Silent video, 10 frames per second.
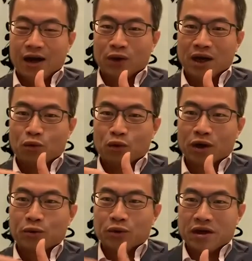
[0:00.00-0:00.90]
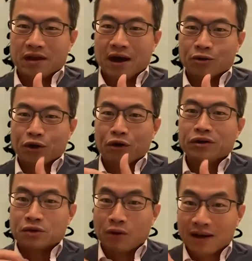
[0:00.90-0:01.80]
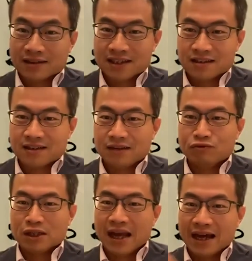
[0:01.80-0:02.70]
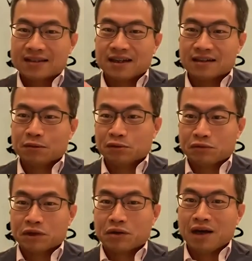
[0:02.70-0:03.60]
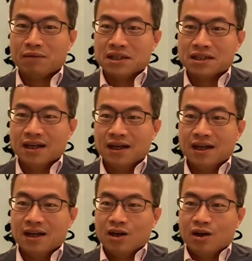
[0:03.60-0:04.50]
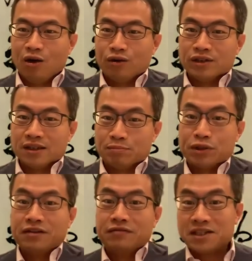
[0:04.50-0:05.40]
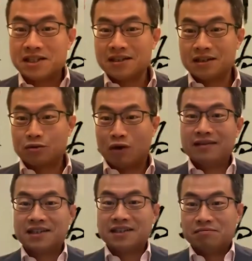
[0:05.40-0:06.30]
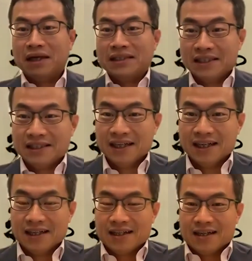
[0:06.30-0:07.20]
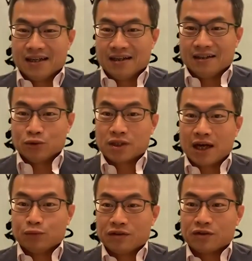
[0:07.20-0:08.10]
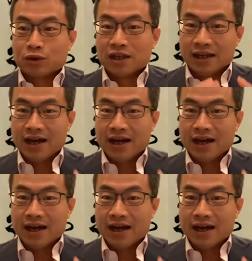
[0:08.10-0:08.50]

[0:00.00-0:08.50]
do I work with our current grantees and relaxing some of the requirements on the previously granted money uh, to start with so that they